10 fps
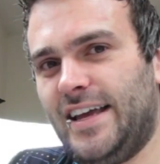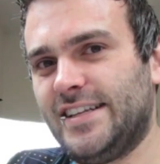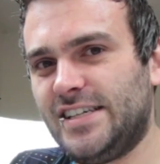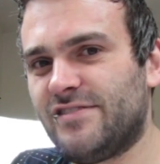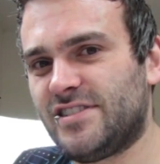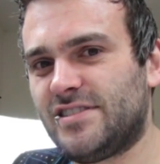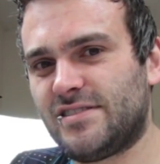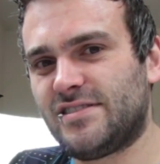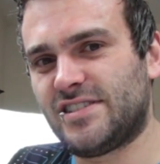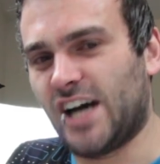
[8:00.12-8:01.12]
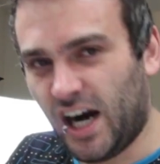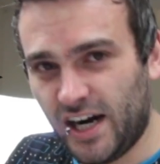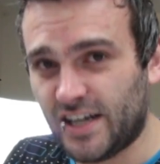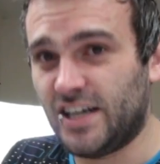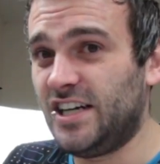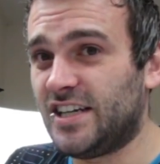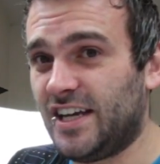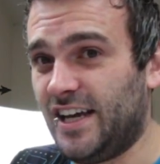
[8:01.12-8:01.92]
and it's even harder